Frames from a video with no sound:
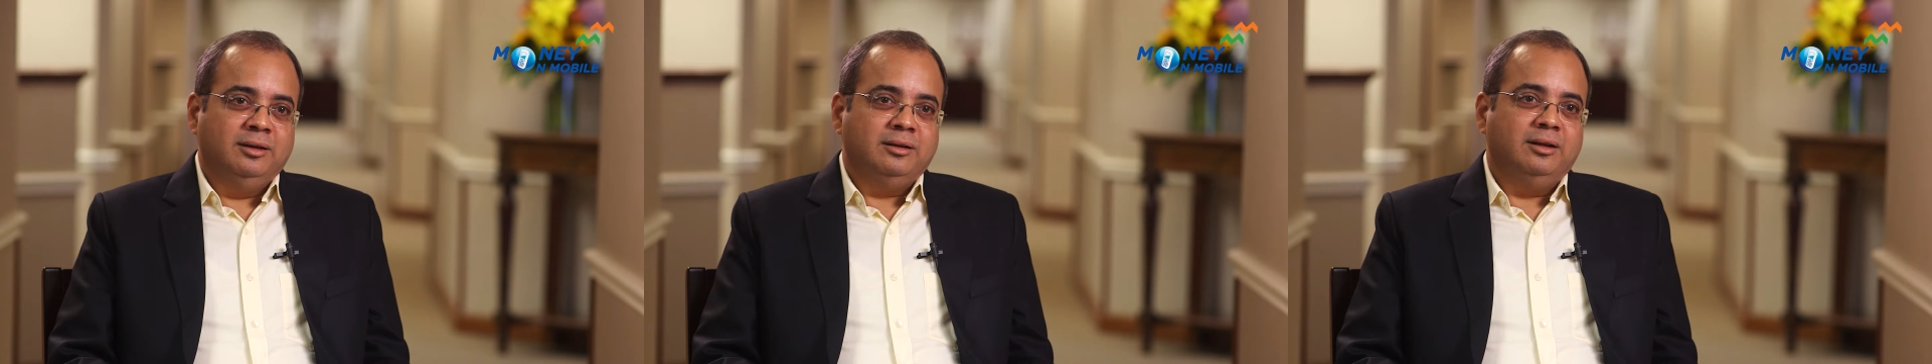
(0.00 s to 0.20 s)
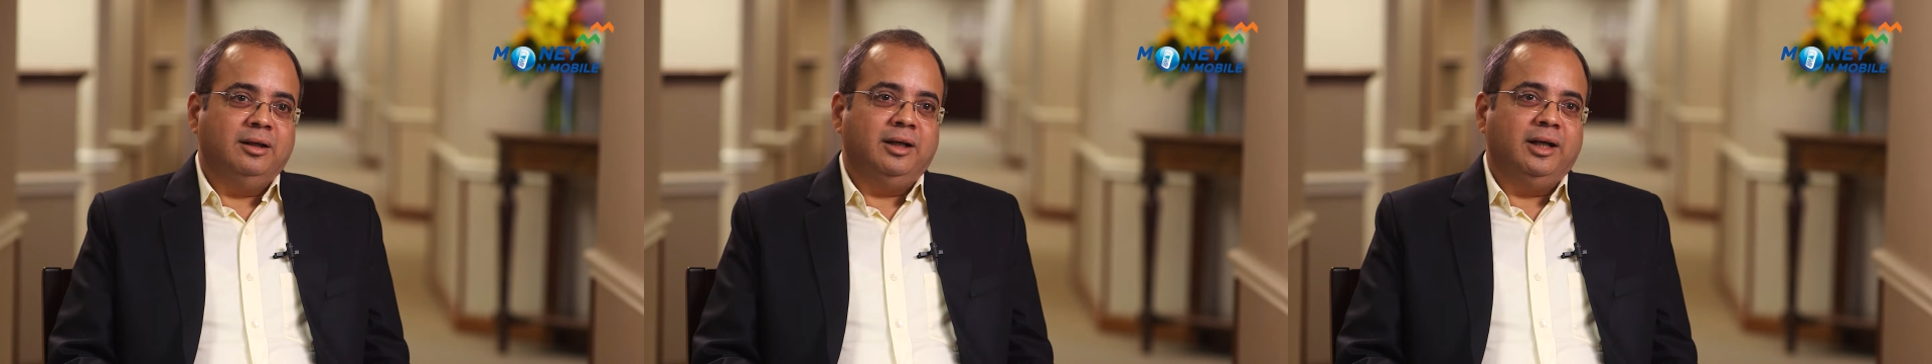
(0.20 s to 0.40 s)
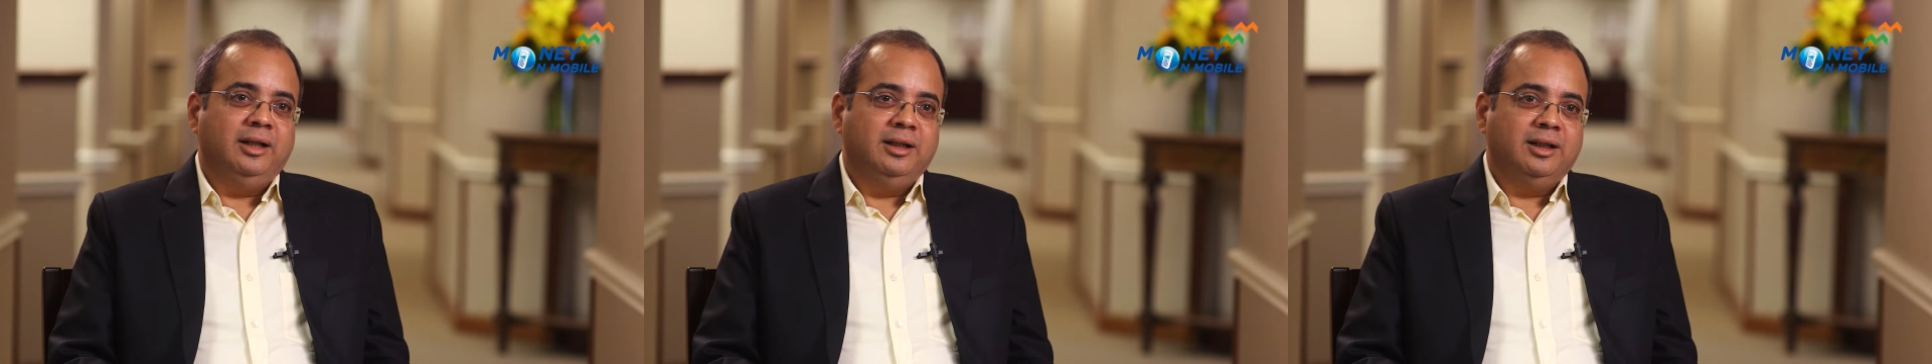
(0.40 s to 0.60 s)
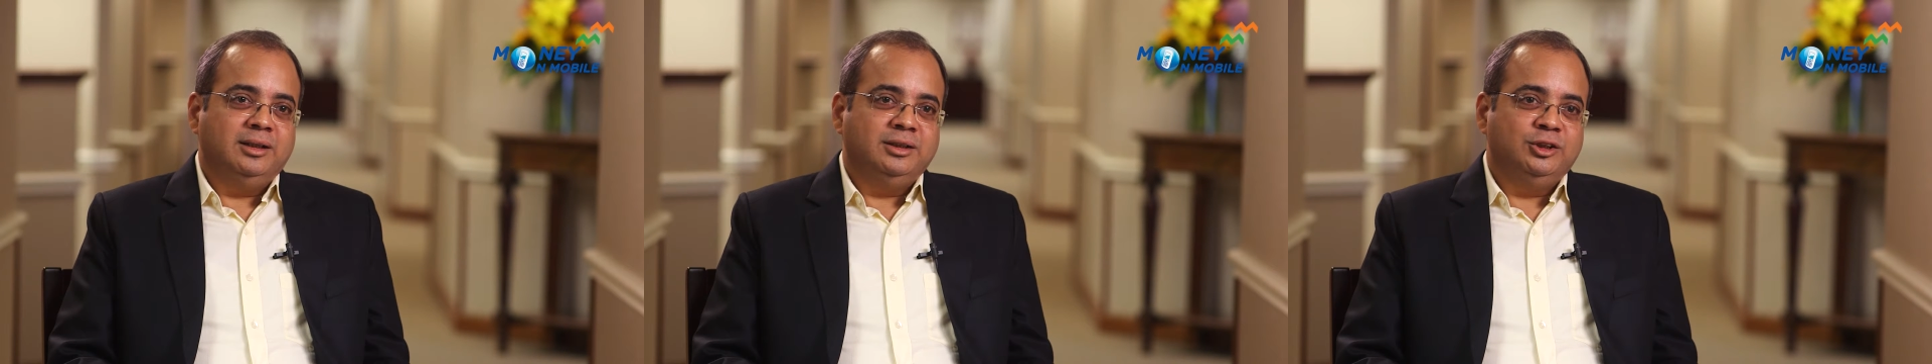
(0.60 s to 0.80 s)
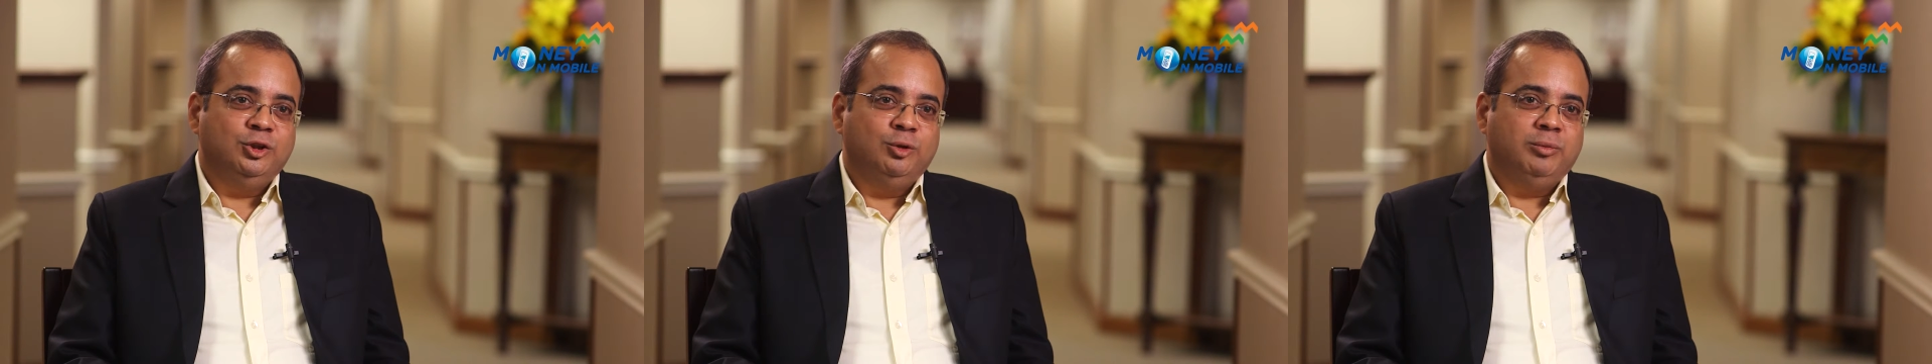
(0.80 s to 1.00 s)
The end
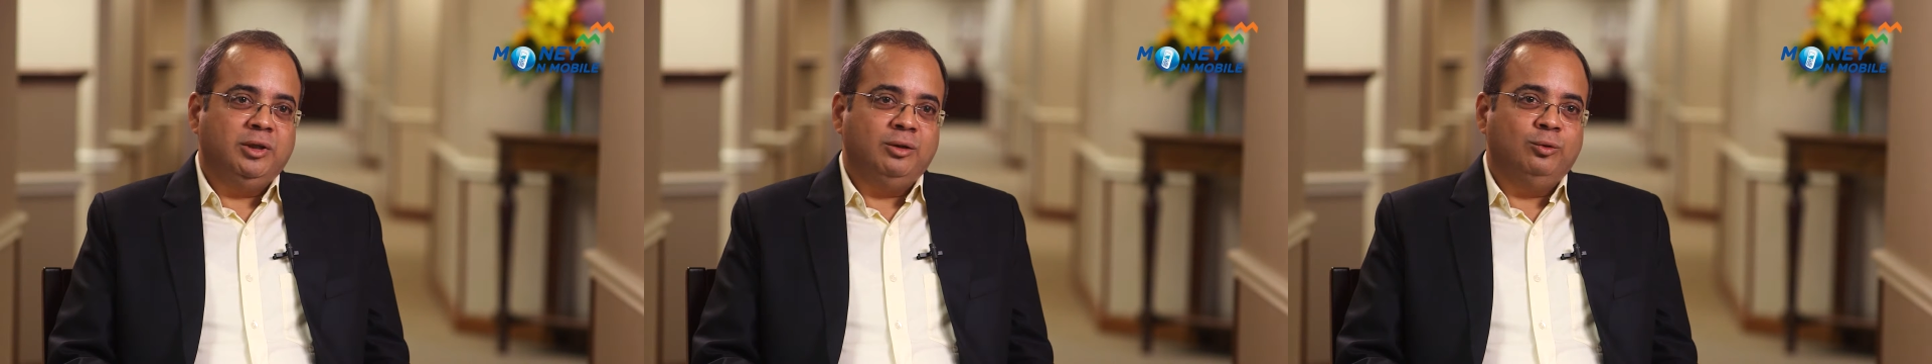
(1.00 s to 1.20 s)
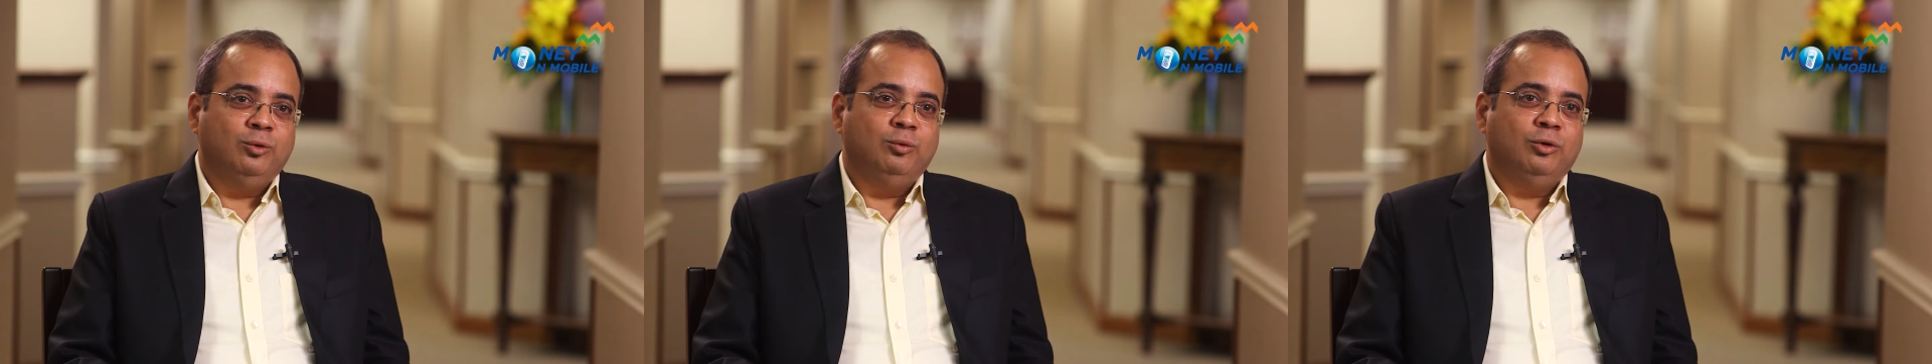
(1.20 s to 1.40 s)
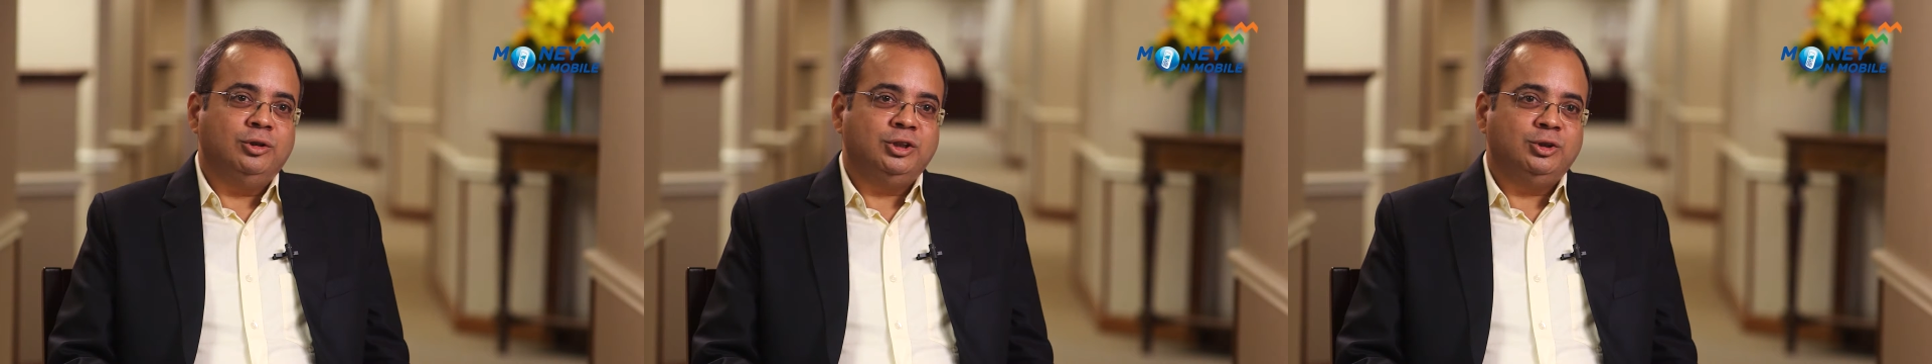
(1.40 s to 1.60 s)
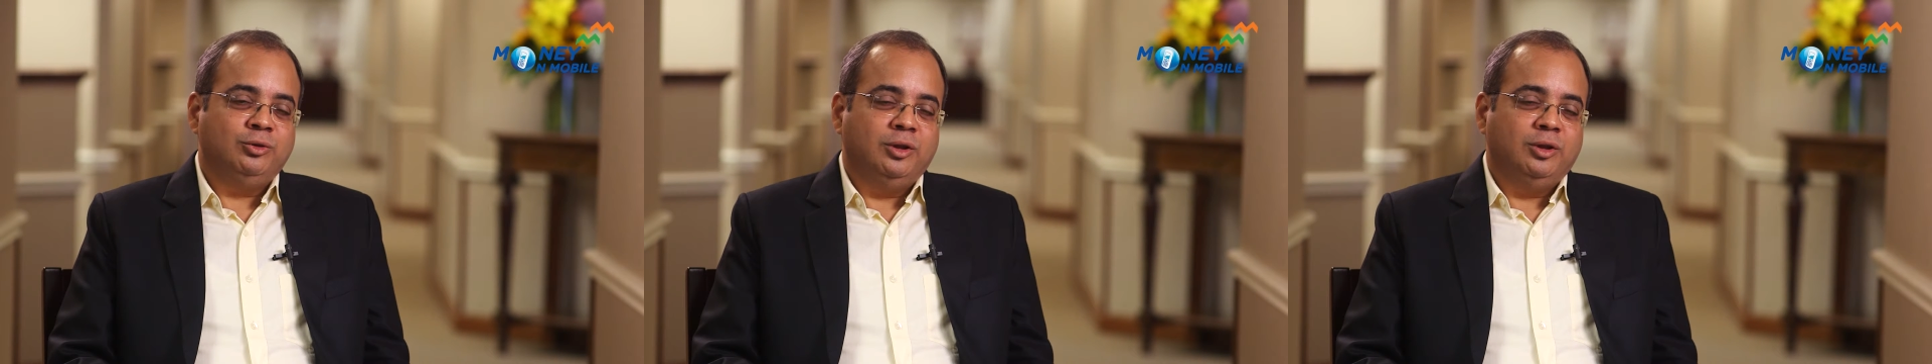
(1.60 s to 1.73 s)
consumer who wants to